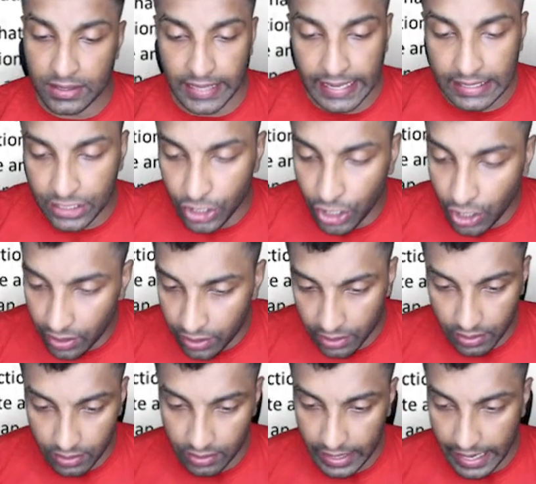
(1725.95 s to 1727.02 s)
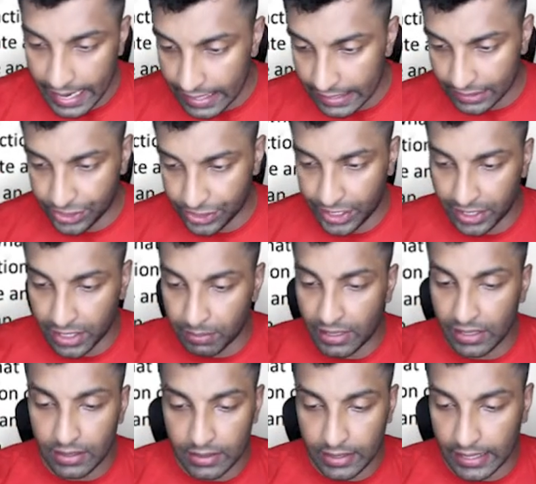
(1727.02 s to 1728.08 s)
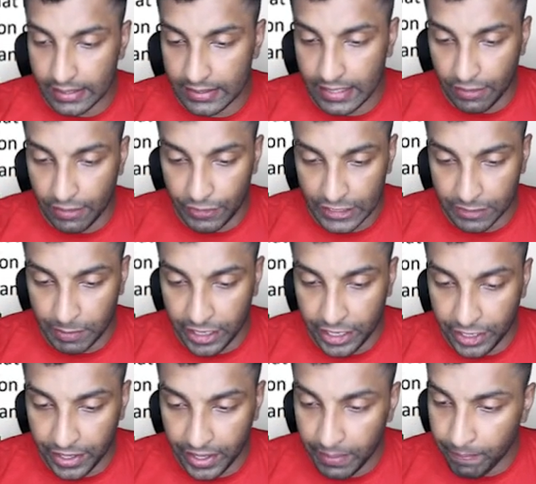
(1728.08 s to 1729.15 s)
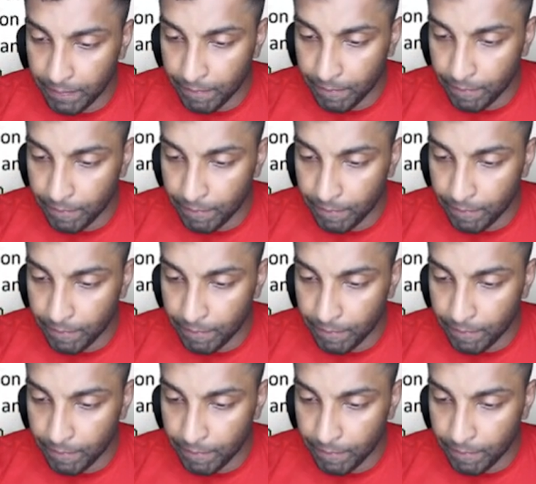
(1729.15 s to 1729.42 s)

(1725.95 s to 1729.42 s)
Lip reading: States not indestructible, that is self-explanatory.